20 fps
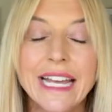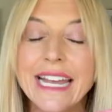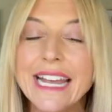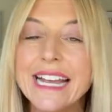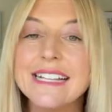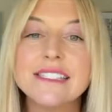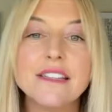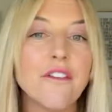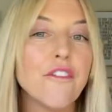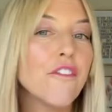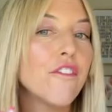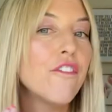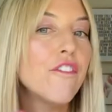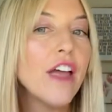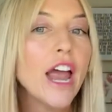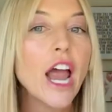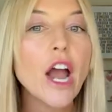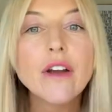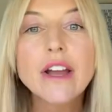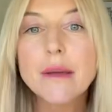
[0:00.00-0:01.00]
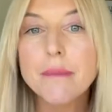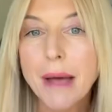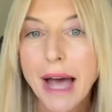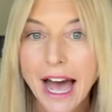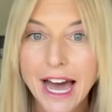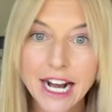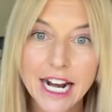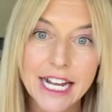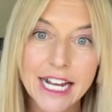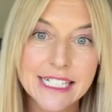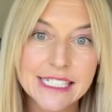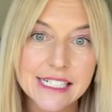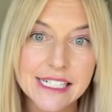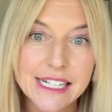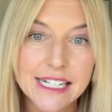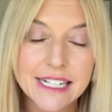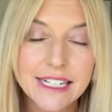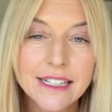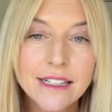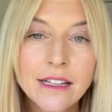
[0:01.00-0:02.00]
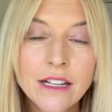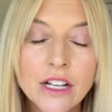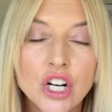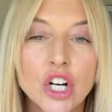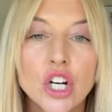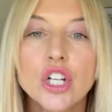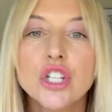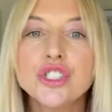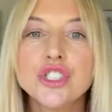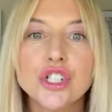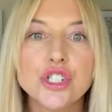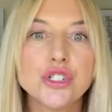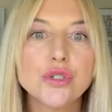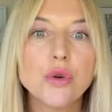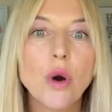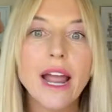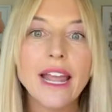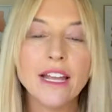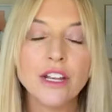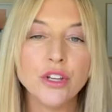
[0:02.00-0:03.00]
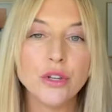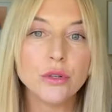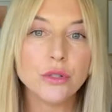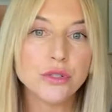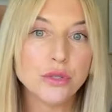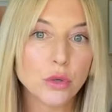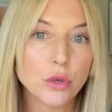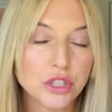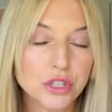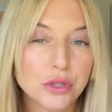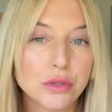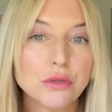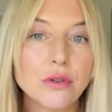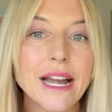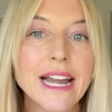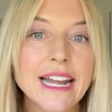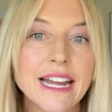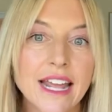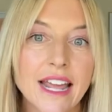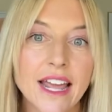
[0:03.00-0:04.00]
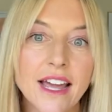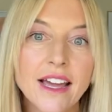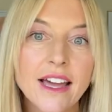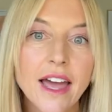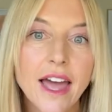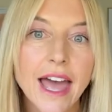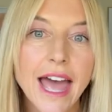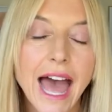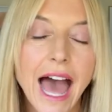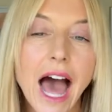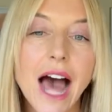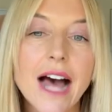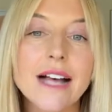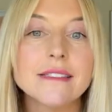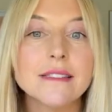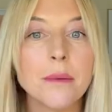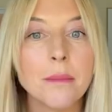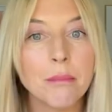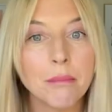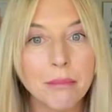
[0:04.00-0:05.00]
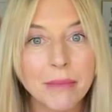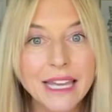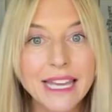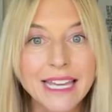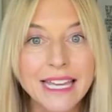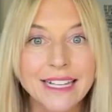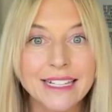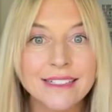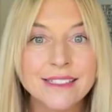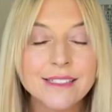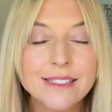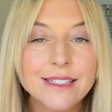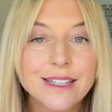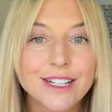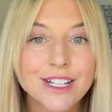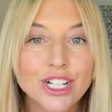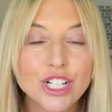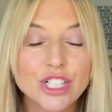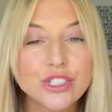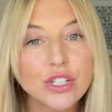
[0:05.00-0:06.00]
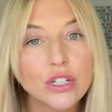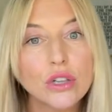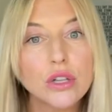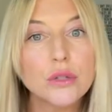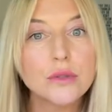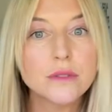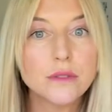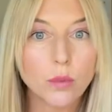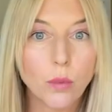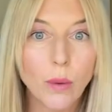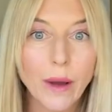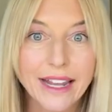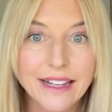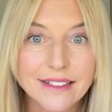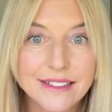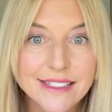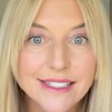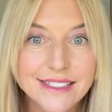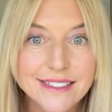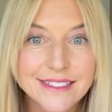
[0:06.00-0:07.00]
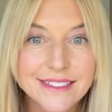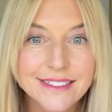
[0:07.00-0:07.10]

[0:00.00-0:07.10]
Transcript: It's a very bad idea to try and use your training as a means to lose weight.